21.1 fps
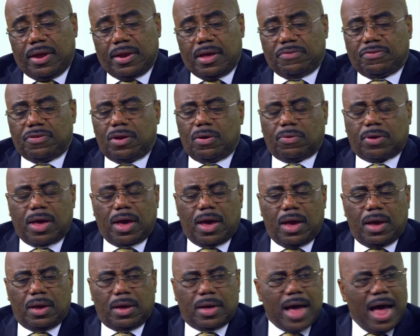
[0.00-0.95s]
And I said,
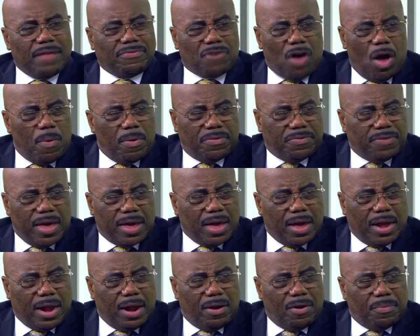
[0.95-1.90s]
okay, God's always
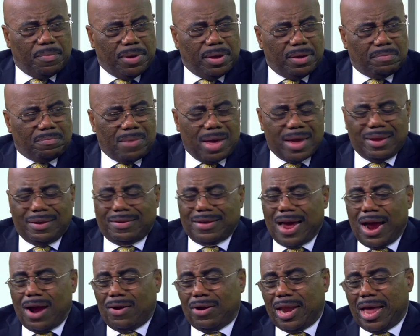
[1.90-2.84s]
taken care of me my
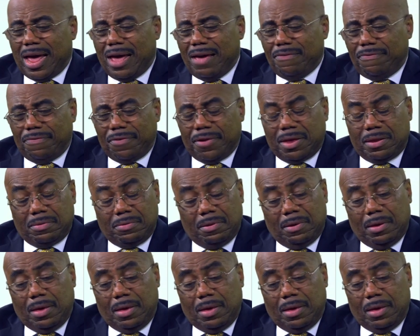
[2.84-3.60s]
entire life, and